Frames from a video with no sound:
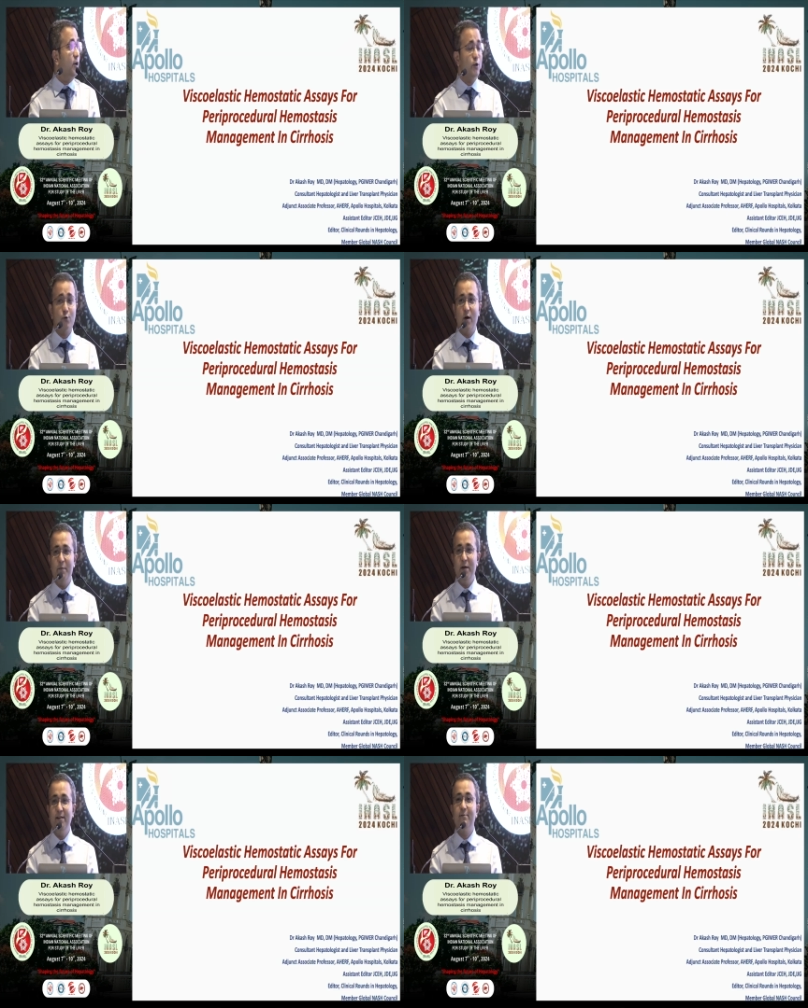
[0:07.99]
So I've
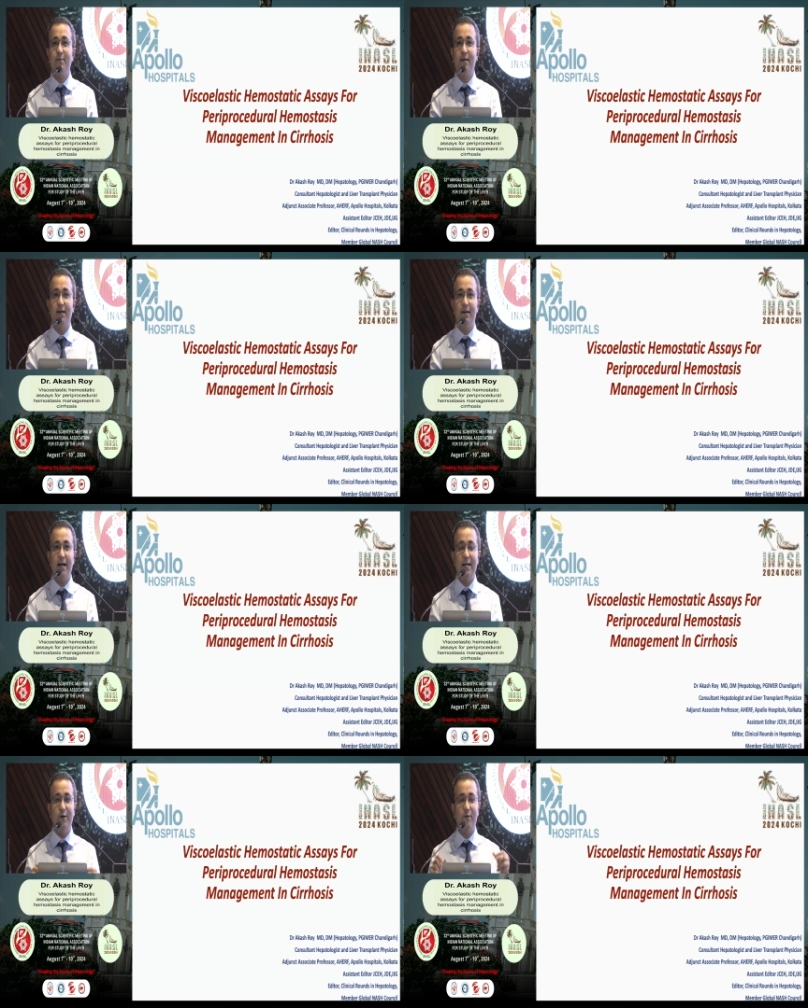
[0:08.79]
been
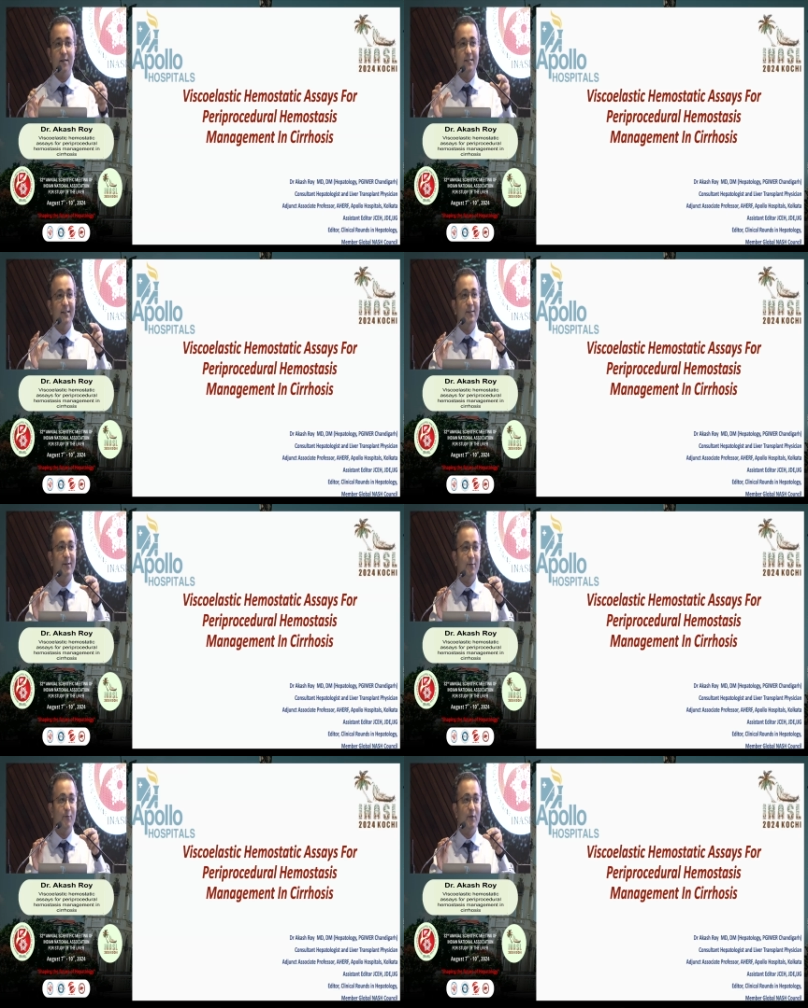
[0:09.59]
entrusted
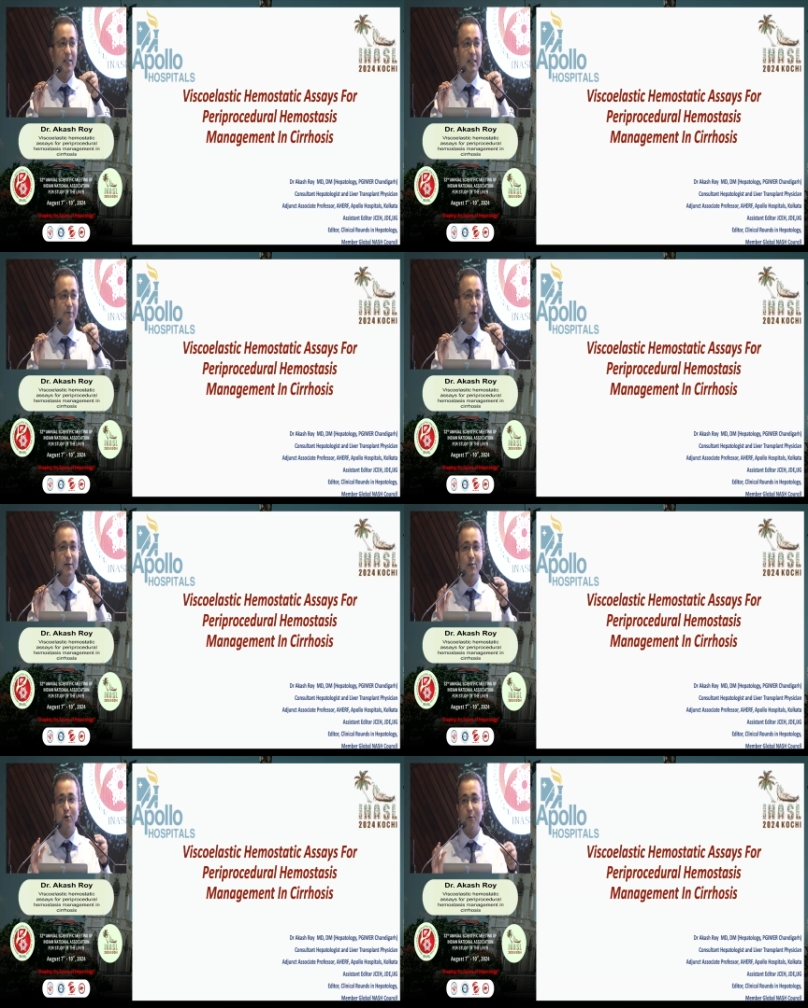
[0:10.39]
with the
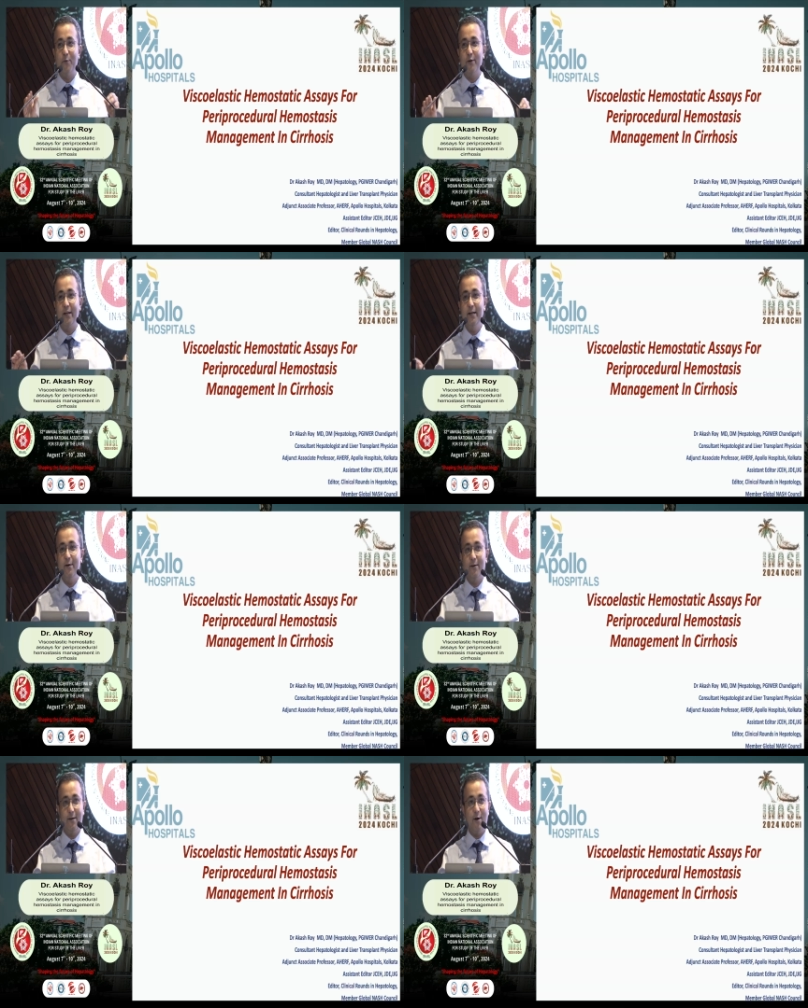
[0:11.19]
difficult job today
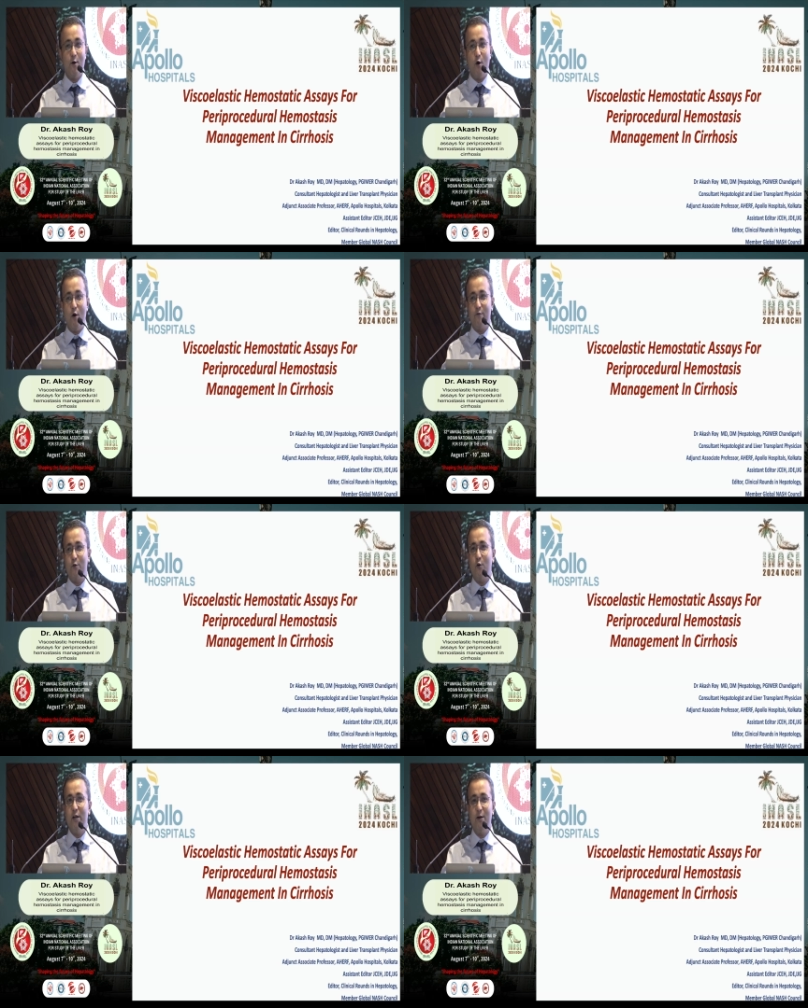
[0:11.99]
of
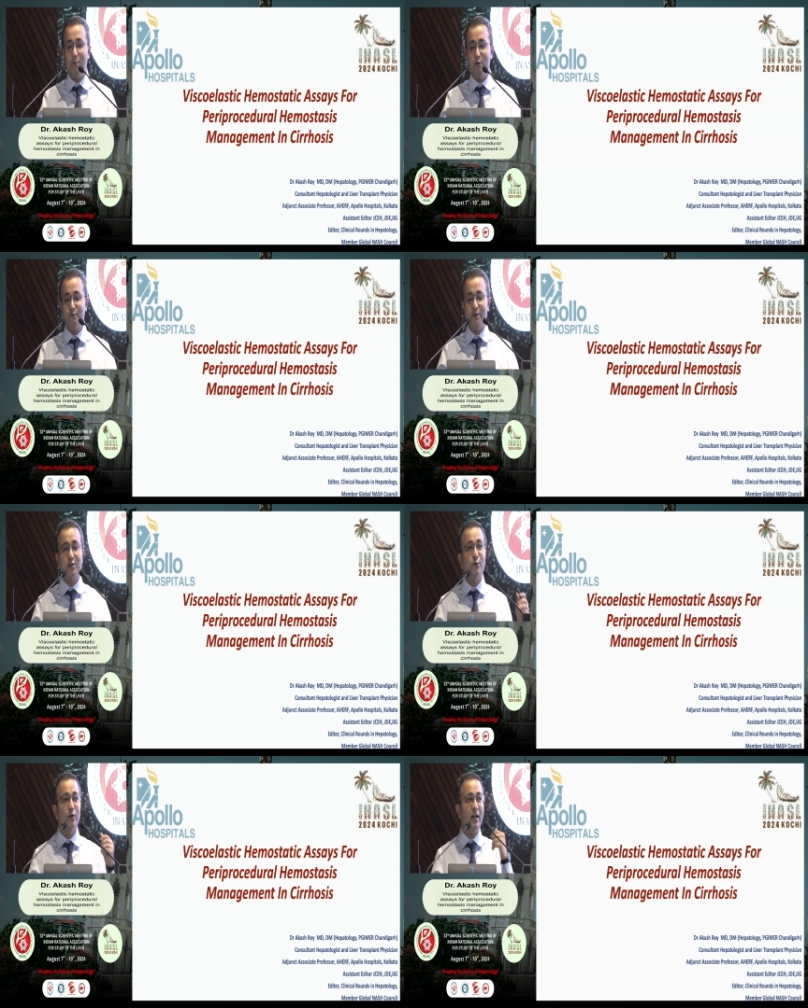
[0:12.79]
talking about
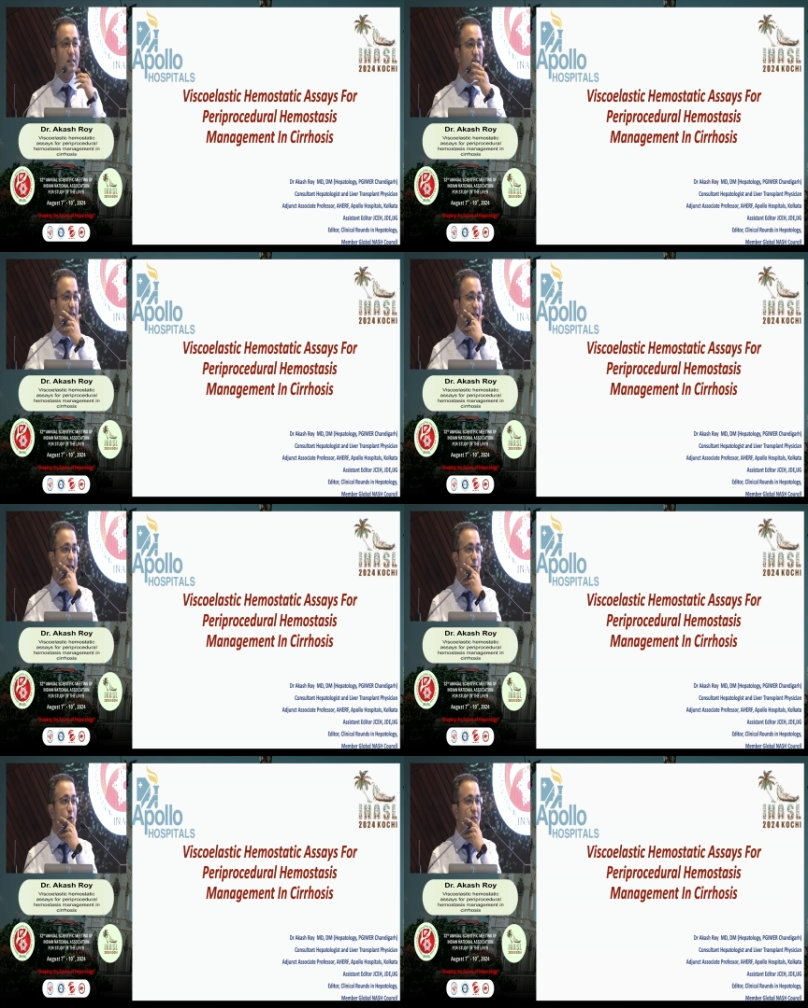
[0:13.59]
viscoelastic
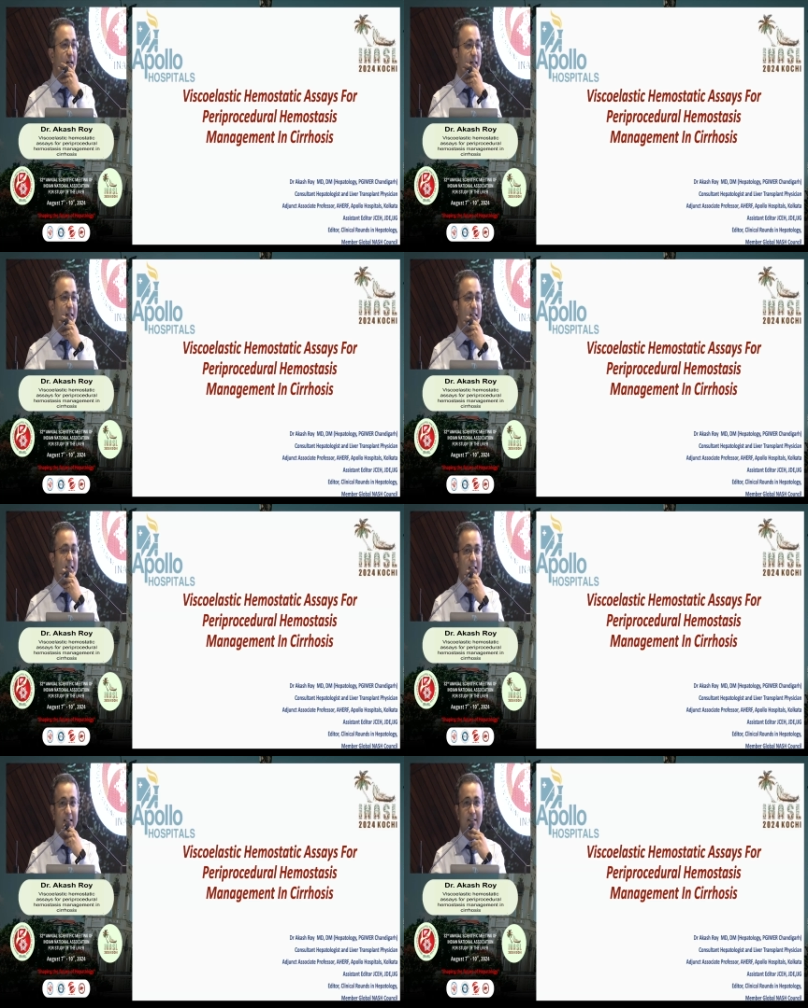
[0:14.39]
hemostatic
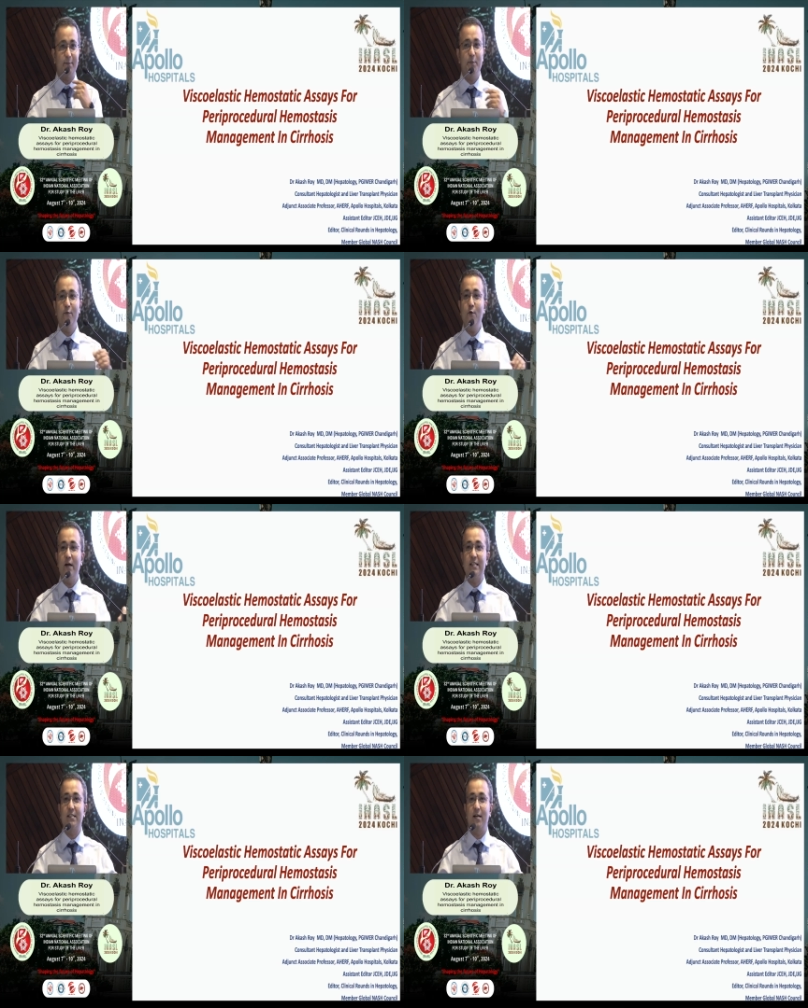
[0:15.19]
assays. Before I
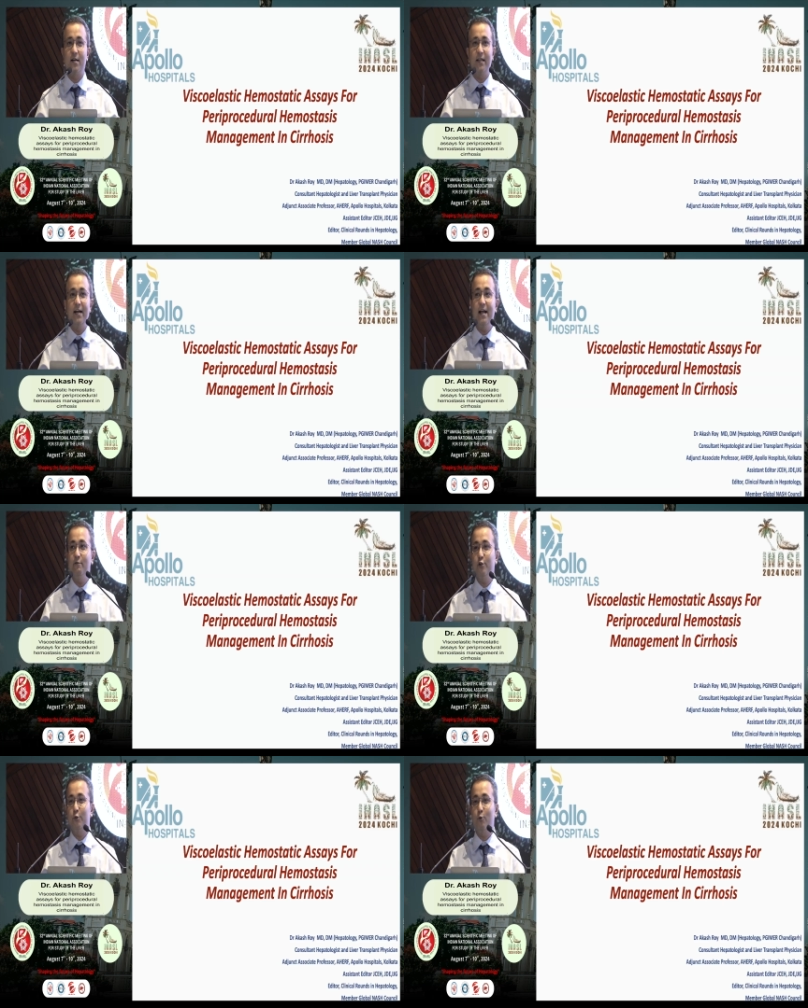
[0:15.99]
start, can I have a
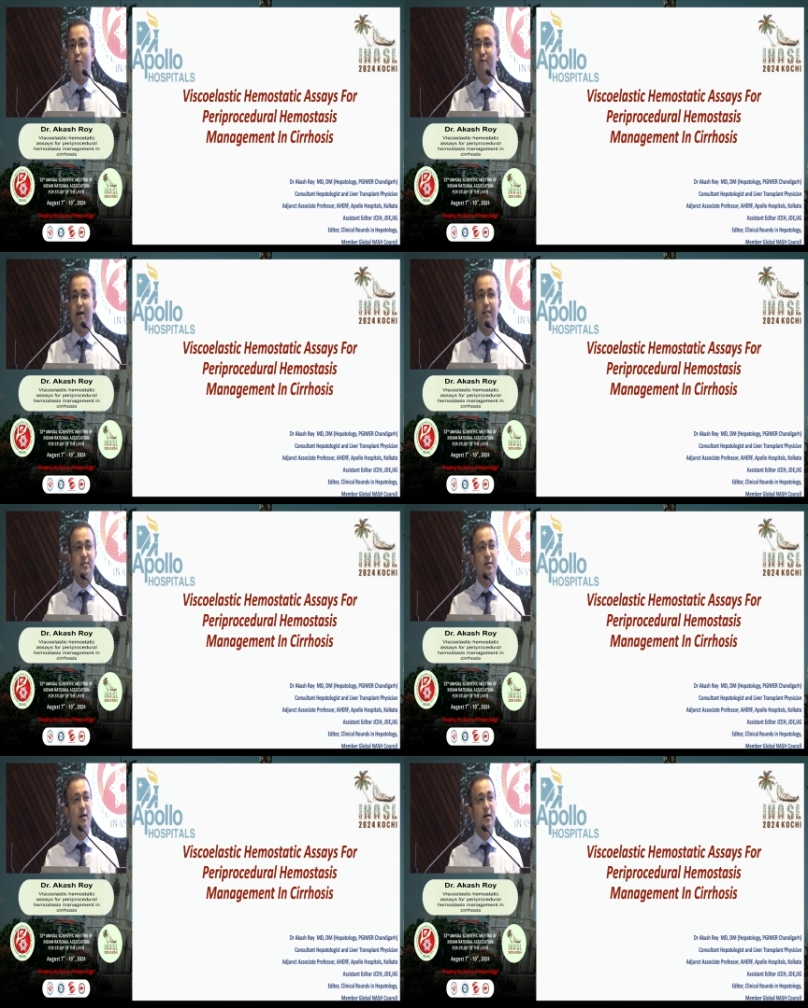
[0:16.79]
show of hands